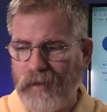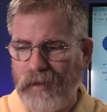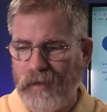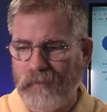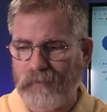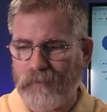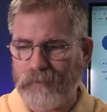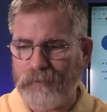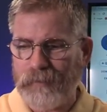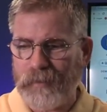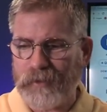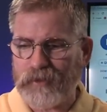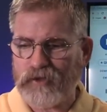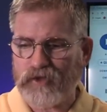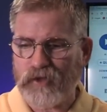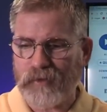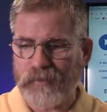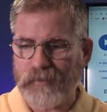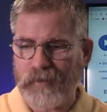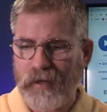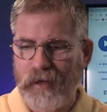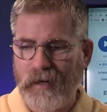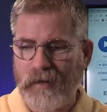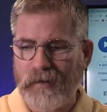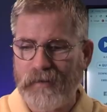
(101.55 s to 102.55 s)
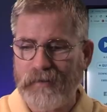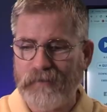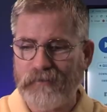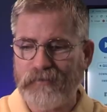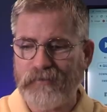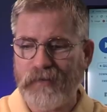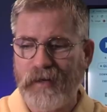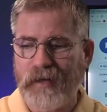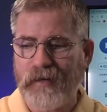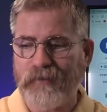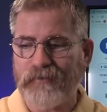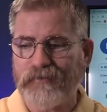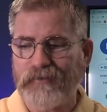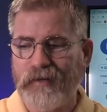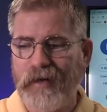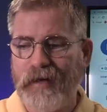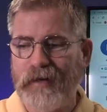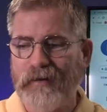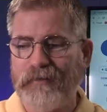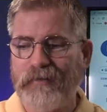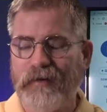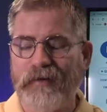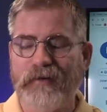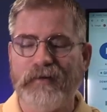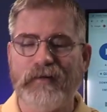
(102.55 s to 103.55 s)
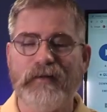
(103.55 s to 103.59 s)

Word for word: Uh, the picture there. He's there, standing there,